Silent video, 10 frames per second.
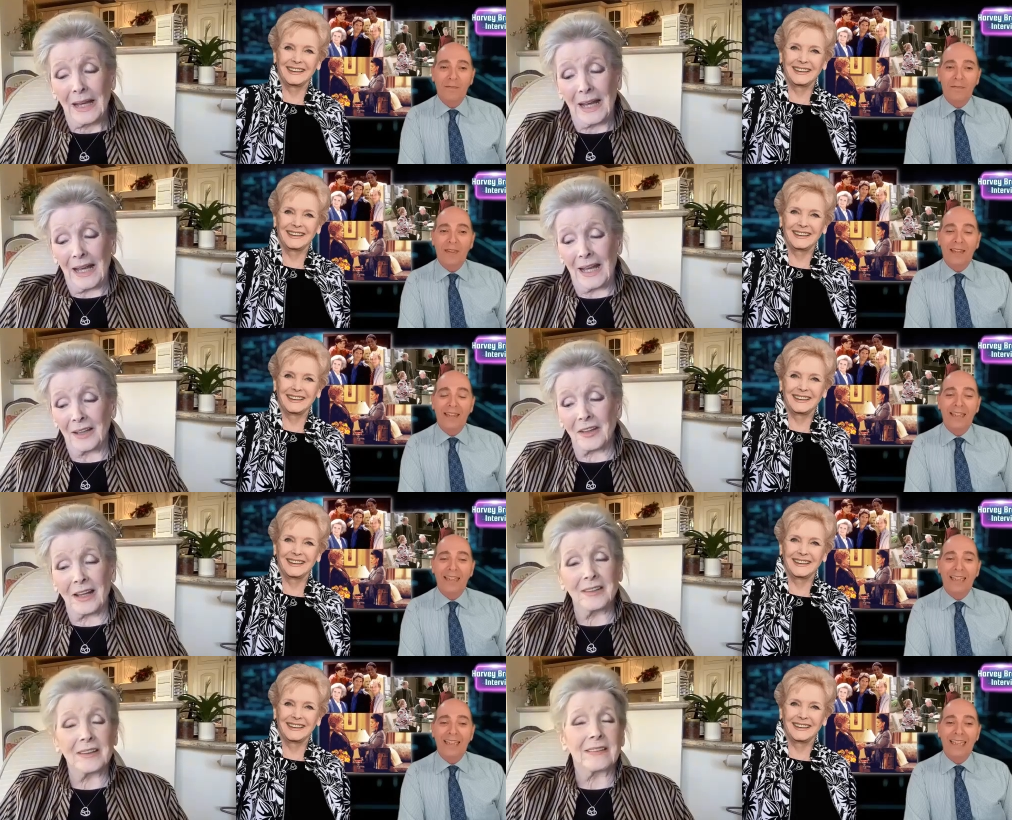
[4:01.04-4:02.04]
Speaker 1: and
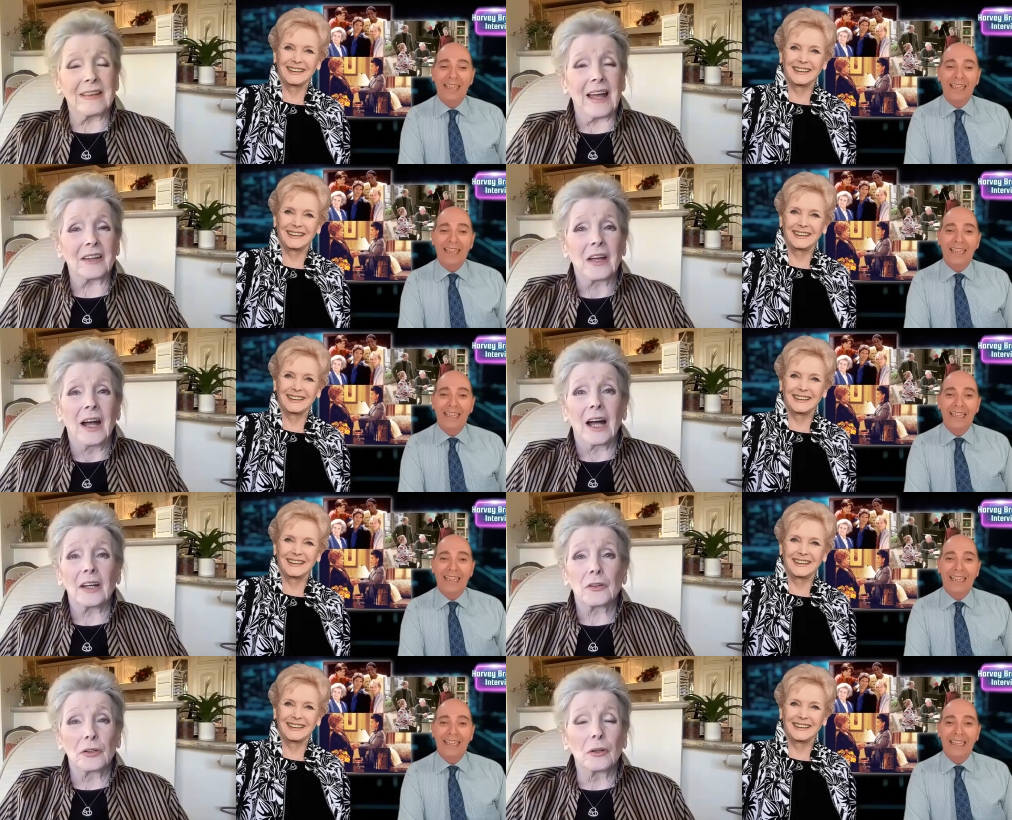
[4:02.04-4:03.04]
I did that. I
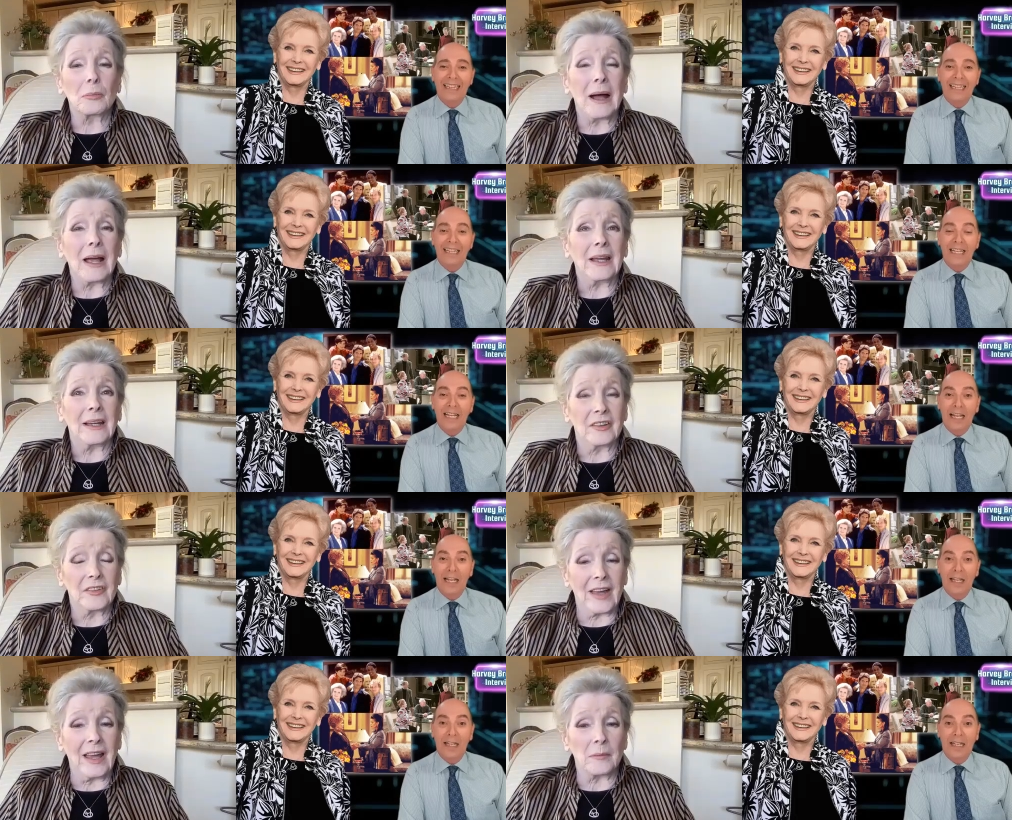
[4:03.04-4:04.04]
took my
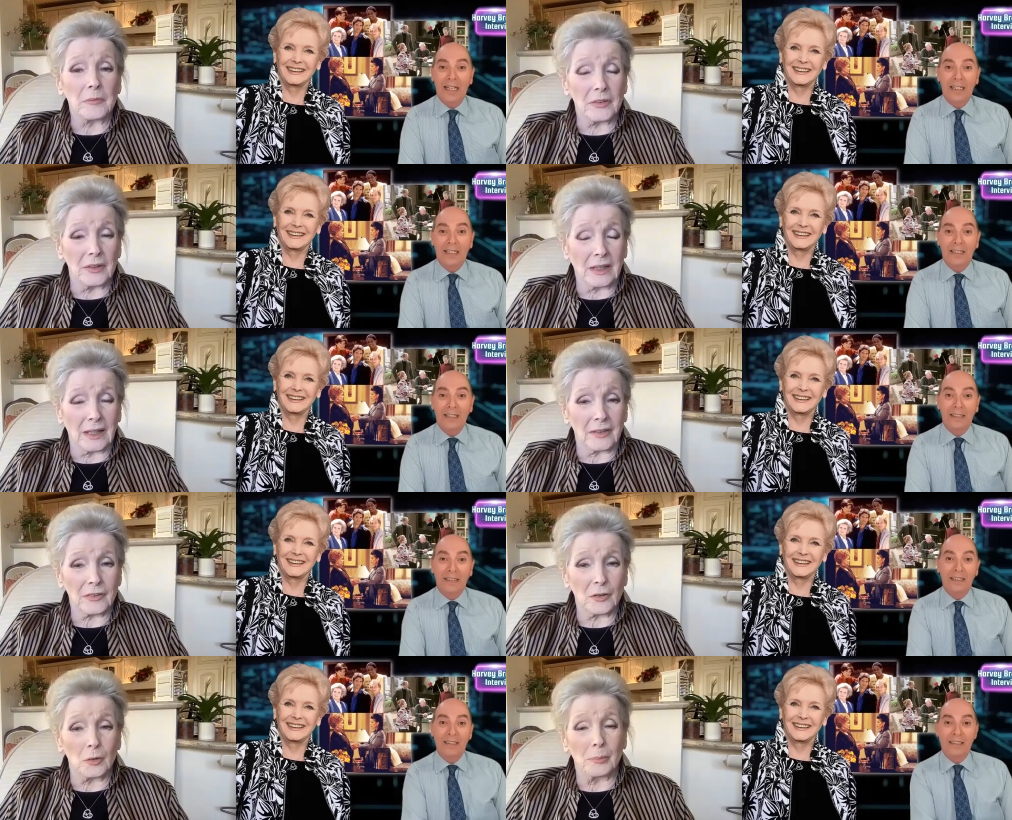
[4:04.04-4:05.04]
exams in
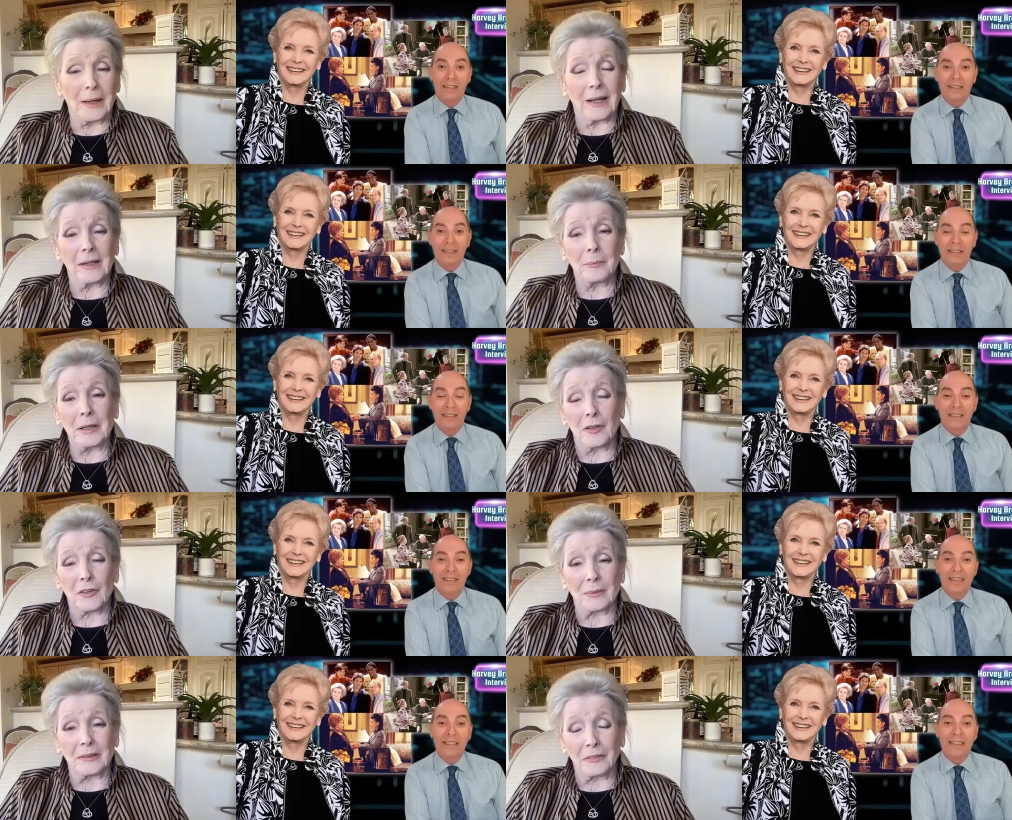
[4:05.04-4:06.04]
classical ballet
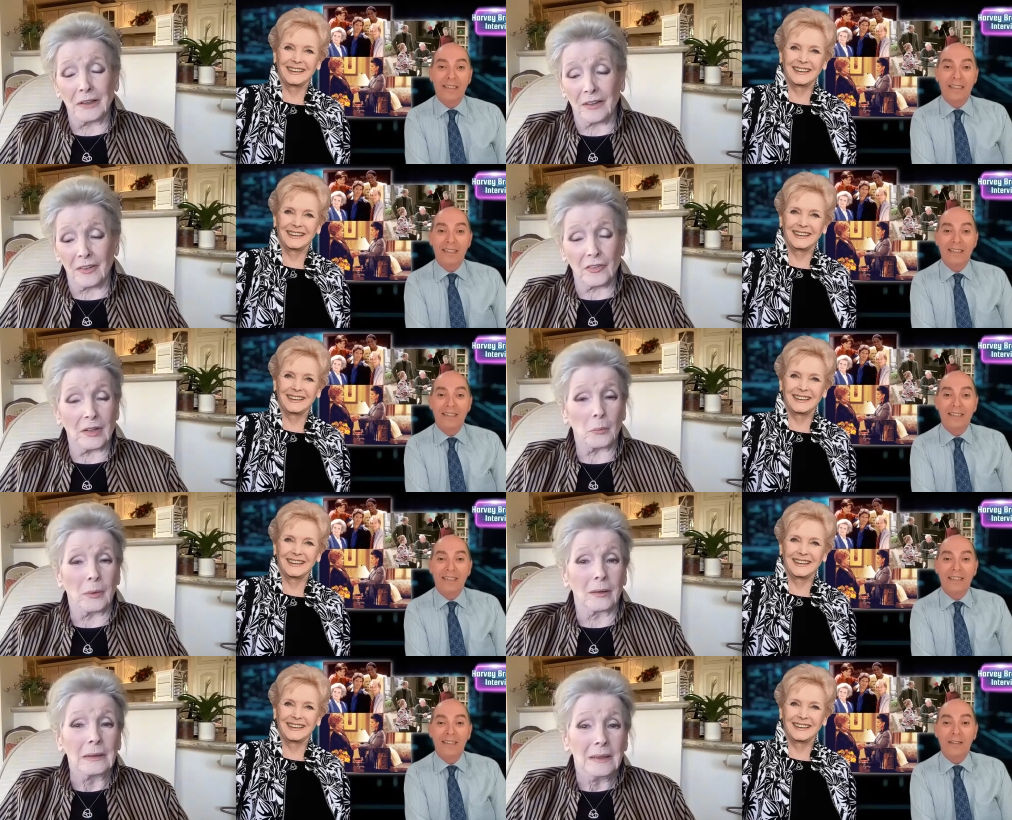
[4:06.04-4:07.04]
because my father said,
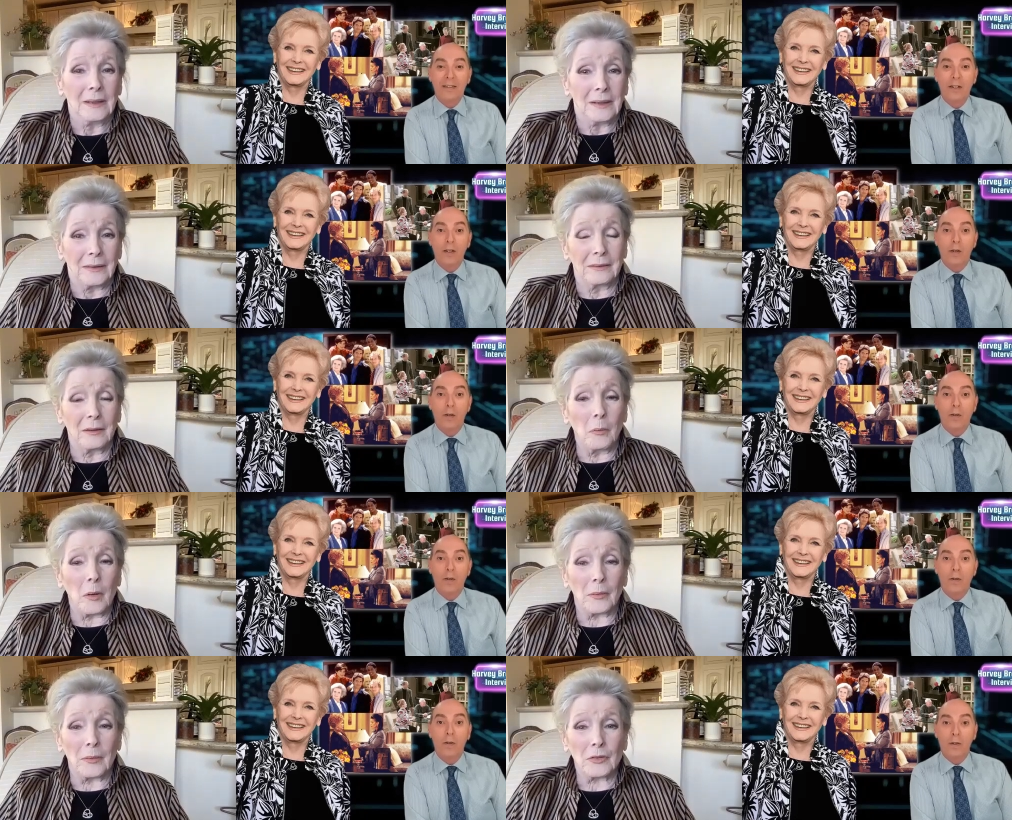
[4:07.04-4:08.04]
"Well, you know
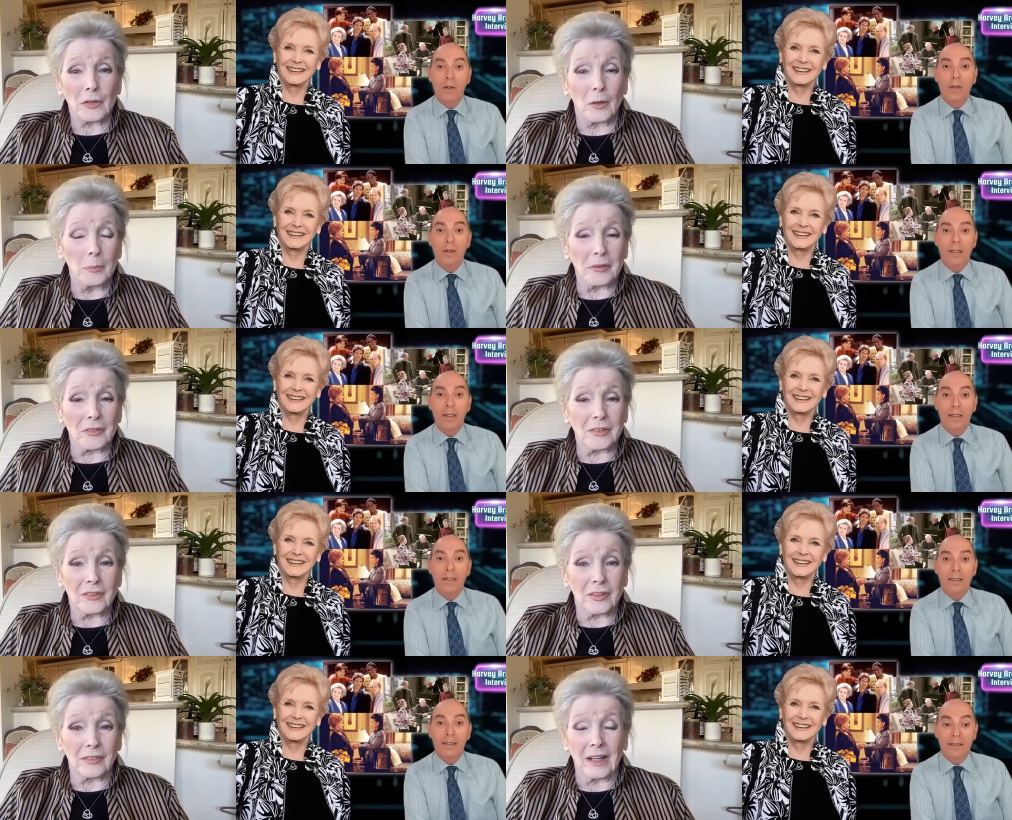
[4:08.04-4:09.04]
what the show business
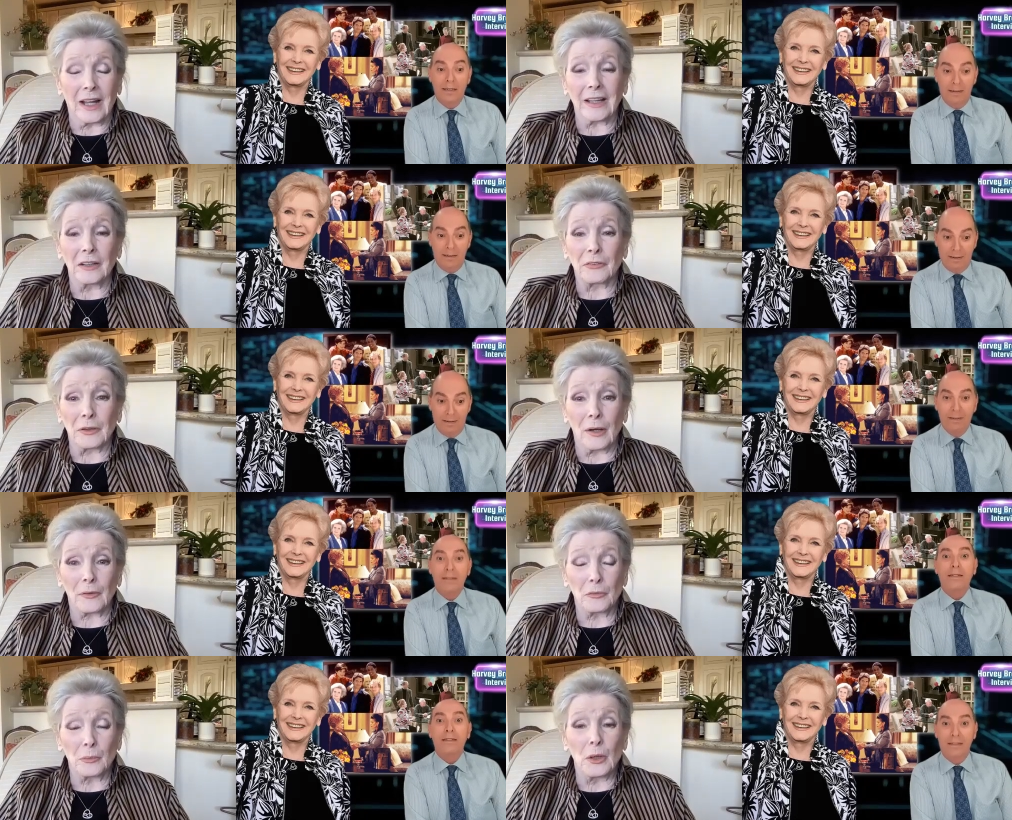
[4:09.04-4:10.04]
is like. If you're
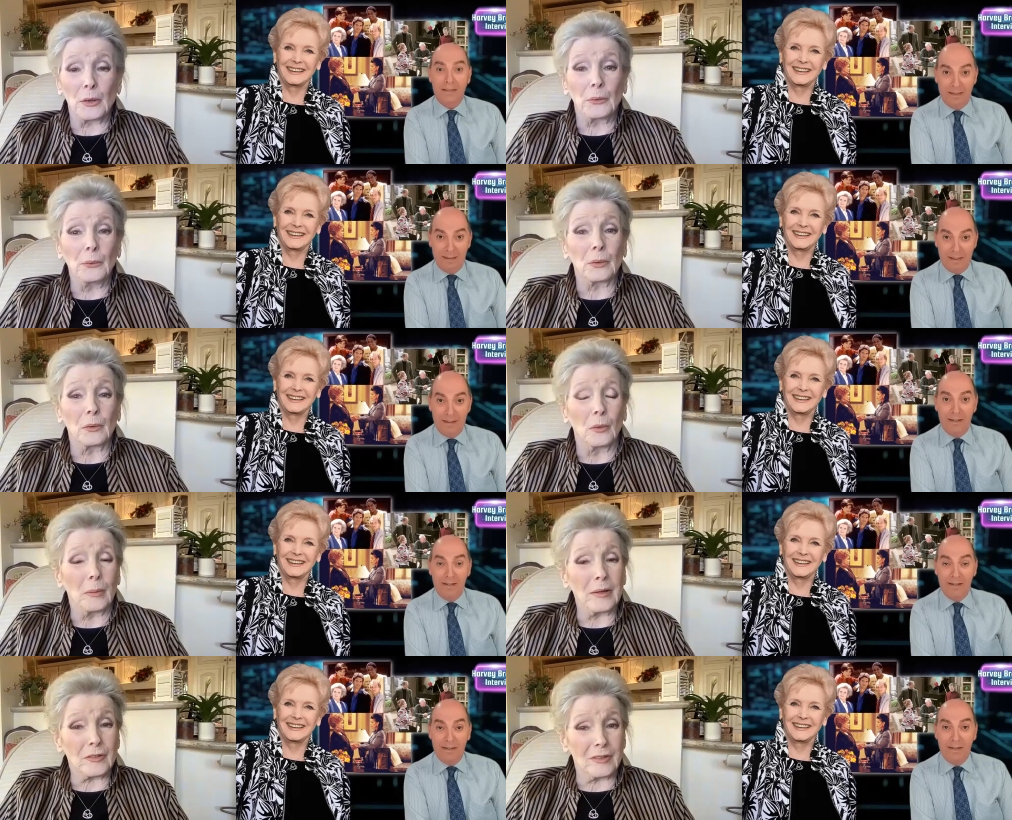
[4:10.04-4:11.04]
out of work, you can
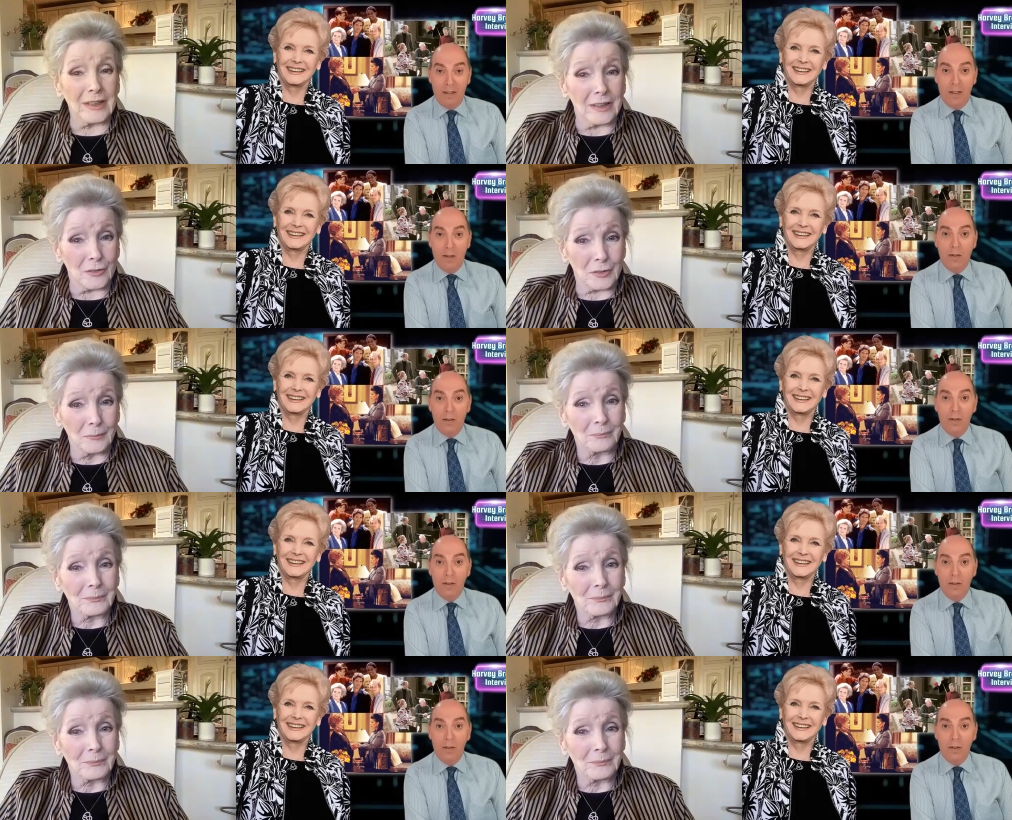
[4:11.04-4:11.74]
always teach."